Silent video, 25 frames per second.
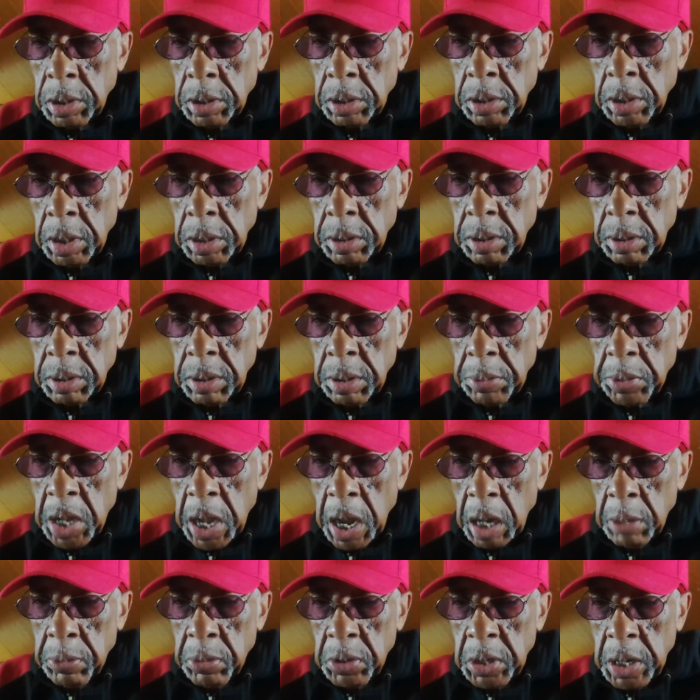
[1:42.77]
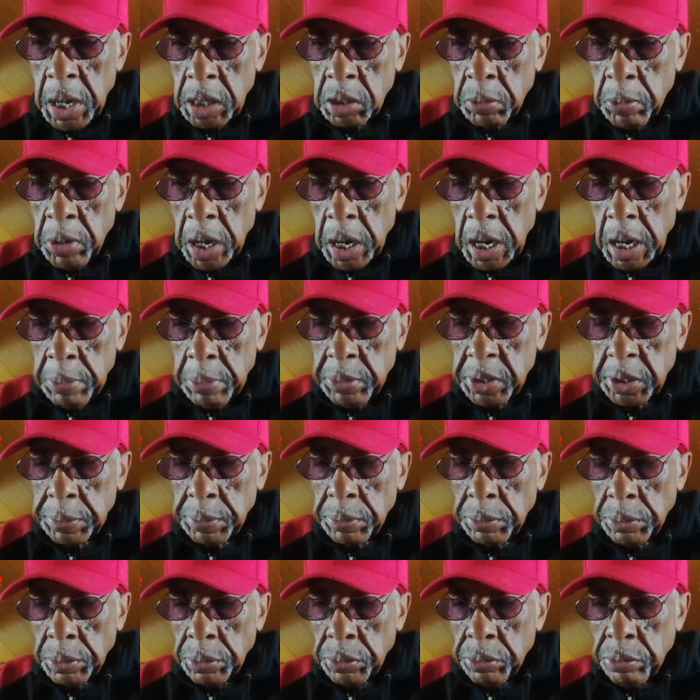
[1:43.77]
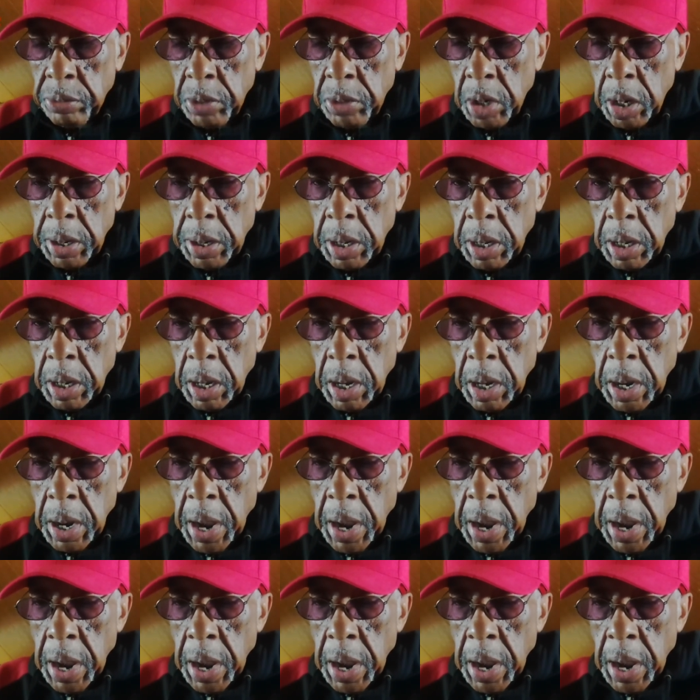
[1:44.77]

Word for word: to the teachings of the Honorable Elijah Muhammad.